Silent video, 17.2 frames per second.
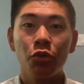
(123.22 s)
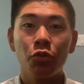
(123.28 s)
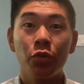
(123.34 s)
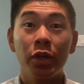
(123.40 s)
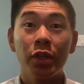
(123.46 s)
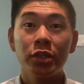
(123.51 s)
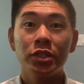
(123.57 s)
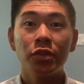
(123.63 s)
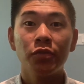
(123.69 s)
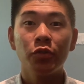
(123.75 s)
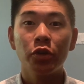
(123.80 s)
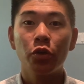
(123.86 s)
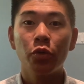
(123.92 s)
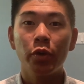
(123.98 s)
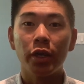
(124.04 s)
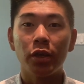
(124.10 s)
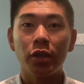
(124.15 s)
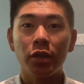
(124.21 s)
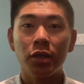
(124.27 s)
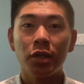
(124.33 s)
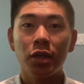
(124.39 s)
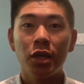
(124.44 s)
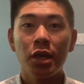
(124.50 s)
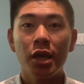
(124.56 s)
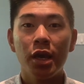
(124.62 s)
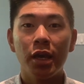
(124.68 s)
relatively
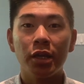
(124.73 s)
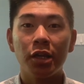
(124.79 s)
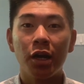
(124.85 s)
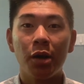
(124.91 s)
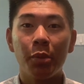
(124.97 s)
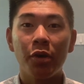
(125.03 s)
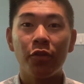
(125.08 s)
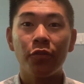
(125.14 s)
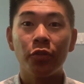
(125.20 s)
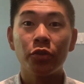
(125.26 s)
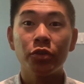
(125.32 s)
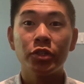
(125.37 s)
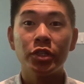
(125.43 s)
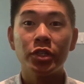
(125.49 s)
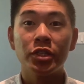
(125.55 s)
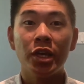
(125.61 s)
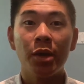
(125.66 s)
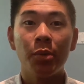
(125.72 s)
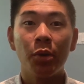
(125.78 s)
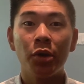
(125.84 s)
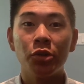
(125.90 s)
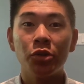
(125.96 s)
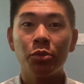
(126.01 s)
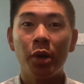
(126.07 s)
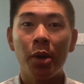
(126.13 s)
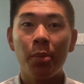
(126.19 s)
quickly and got my first exam
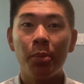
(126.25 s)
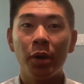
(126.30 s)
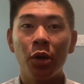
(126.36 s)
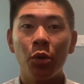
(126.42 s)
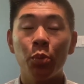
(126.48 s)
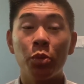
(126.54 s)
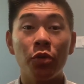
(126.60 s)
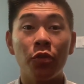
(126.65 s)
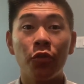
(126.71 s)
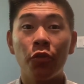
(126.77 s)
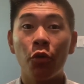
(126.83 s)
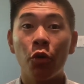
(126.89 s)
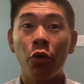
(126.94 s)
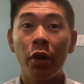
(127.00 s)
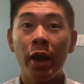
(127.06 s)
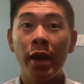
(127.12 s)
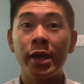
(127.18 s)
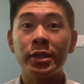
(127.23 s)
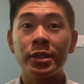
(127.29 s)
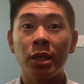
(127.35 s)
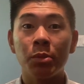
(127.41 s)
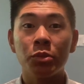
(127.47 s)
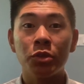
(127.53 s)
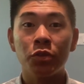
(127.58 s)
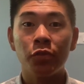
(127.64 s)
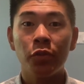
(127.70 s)
under my belt before I
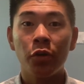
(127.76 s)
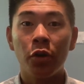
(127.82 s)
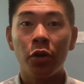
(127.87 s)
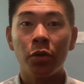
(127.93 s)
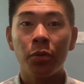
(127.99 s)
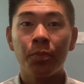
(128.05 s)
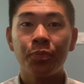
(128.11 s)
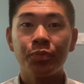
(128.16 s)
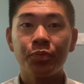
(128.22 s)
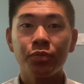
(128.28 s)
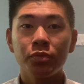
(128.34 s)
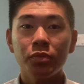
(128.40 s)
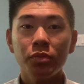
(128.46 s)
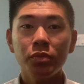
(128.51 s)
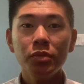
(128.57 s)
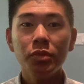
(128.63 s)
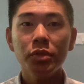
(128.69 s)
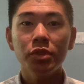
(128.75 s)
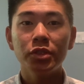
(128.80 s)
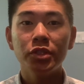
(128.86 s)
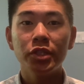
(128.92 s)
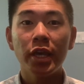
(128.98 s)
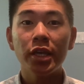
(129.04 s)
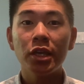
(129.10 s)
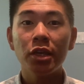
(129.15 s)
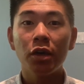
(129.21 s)
attempted FAR.
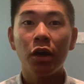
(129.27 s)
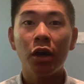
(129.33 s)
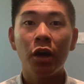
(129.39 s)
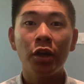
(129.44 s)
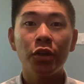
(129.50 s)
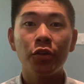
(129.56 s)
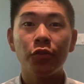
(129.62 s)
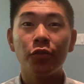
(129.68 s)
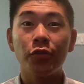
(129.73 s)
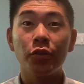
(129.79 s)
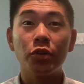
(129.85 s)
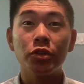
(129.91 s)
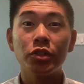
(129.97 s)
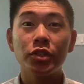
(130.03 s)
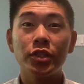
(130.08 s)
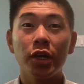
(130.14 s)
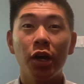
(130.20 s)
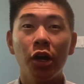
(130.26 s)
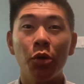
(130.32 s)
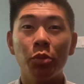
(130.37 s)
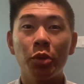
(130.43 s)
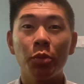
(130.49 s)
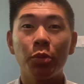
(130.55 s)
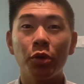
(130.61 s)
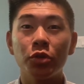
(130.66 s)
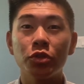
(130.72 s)
Taking audit first helped
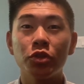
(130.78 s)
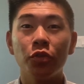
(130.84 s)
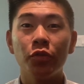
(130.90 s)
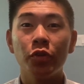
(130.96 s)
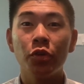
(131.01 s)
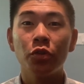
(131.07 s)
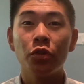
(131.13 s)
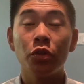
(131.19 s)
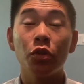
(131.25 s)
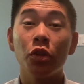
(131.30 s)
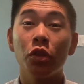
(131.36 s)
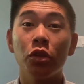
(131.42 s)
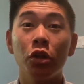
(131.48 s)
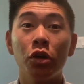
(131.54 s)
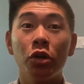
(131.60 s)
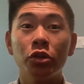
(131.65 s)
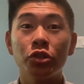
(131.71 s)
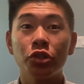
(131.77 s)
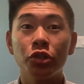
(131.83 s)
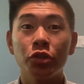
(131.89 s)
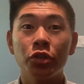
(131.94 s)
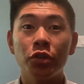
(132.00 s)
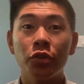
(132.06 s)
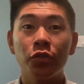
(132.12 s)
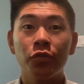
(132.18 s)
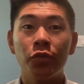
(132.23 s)
me persevere through the long
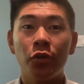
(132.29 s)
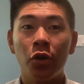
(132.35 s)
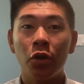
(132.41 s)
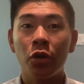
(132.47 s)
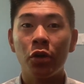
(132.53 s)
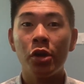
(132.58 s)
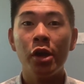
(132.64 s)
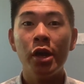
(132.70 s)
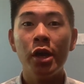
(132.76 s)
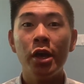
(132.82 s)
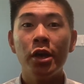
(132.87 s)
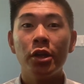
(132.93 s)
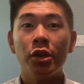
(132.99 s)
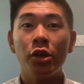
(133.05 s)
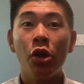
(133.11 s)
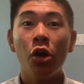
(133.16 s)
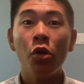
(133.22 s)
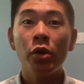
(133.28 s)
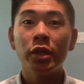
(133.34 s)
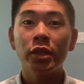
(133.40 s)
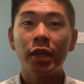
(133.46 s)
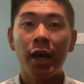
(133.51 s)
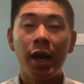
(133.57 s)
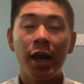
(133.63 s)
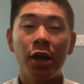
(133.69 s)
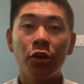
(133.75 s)
journey of FAR, knowing
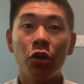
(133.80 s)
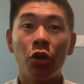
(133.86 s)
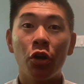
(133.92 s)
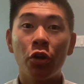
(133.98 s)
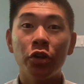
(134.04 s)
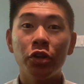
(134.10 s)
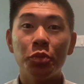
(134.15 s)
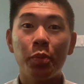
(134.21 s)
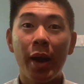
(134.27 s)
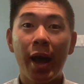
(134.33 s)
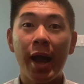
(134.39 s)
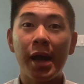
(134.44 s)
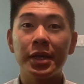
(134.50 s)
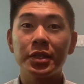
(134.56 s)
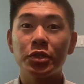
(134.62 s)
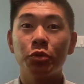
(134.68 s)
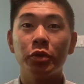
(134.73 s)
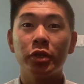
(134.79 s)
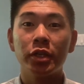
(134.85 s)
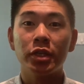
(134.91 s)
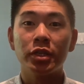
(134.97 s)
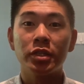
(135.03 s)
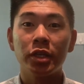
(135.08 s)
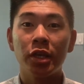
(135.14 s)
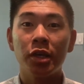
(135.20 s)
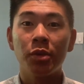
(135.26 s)
that I had already passed 1
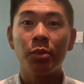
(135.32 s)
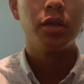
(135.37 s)
exam.